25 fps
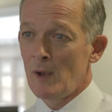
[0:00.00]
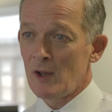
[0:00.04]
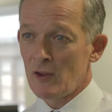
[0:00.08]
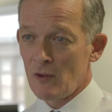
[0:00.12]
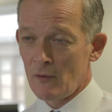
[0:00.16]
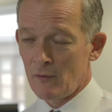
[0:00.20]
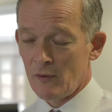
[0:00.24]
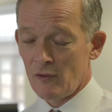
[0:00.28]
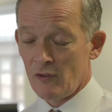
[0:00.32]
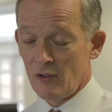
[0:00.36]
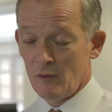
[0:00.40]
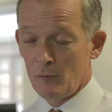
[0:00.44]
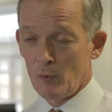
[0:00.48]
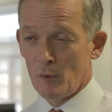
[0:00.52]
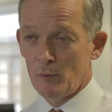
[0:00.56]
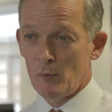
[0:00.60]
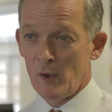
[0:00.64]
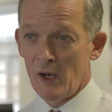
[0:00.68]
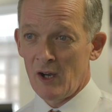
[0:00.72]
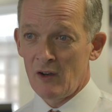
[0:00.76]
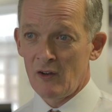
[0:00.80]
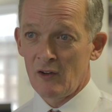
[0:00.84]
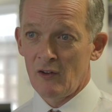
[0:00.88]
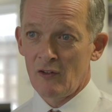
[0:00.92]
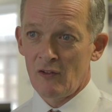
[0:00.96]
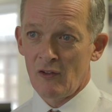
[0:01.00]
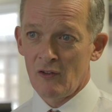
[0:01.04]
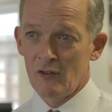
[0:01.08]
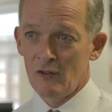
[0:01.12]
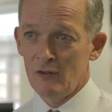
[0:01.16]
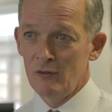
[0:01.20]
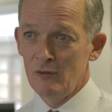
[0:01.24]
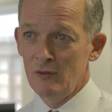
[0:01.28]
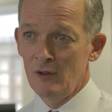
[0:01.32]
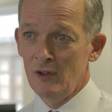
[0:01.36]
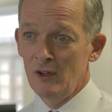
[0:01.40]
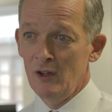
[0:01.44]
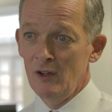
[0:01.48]
the Office are preparing
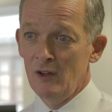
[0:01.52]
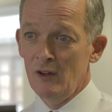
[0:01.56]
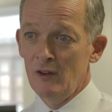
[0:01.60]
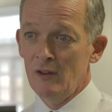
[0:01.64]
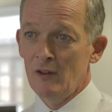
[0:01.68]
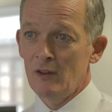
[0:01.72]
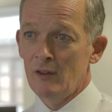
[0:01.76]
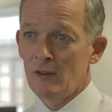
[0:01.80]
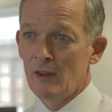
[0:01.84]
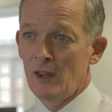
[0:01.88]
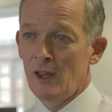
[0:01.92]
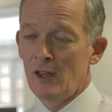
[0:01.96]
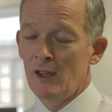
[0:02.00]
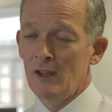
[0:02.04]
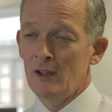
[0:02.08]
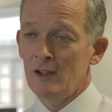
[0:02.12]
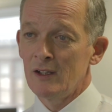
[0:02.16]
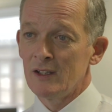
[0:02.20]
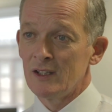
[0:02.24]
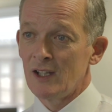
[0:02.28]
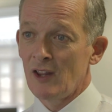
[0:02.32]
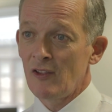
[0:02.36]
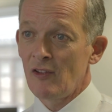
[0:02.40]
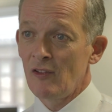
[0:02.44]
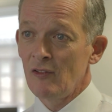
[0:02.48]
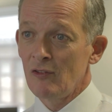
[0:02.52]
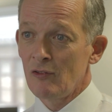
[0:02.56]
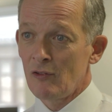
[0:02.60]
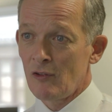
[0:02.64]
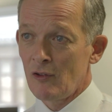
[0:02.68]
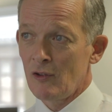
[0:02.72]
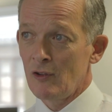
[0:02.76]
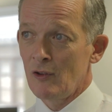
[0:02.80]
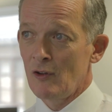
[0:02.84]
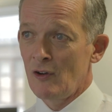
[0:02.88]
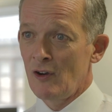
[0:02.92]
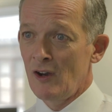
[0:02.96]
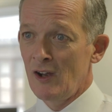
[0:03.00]
to uh, listen
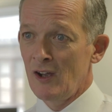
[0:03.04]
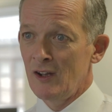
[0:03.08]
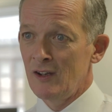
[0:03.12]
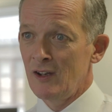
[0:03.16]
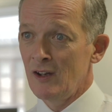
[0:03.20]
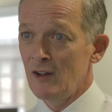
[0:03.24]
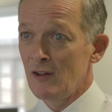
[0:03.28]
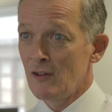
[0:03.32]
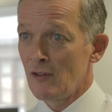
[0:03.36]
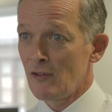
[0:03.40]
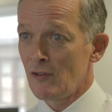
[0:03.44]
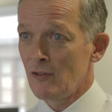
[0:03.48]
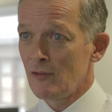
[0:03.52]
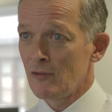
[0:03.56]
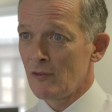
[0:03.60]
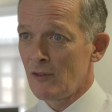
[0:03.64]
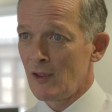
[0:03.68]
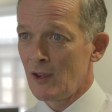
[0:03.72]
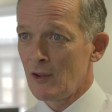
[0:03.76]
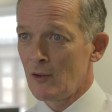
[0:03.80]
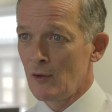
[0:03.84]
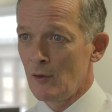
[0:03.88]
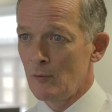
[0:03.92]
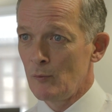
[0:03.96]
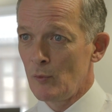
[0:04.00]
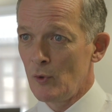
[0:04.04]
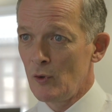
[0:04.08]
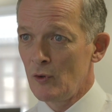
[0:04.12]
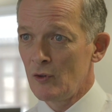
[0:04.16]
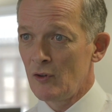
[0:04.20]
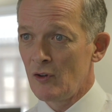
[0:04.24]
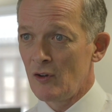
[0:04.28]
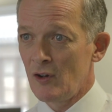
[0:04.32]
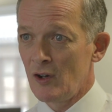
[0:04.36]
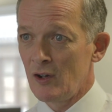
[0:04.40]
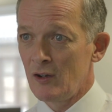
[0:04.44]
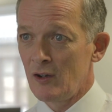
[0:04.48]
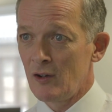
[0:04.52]
to your ideas and take on
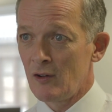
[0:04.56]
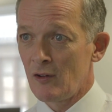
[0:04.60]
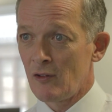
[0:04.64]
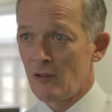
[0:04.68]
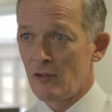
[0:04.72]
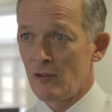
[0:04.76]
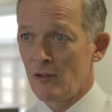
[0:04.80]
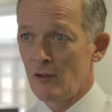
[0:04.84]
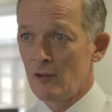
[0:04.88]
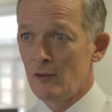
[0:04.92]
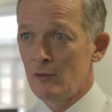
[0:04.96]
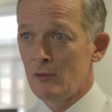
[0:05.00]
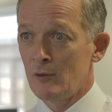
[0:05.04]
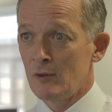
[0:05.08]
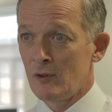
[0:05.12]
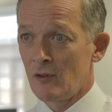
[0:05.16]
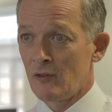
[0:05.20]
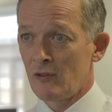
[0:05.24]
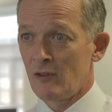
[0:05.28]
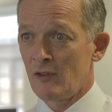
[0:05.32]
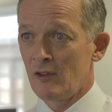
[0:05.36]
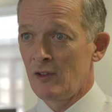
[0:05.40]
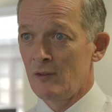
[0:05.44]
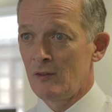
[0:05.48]
board your ideas. So it's,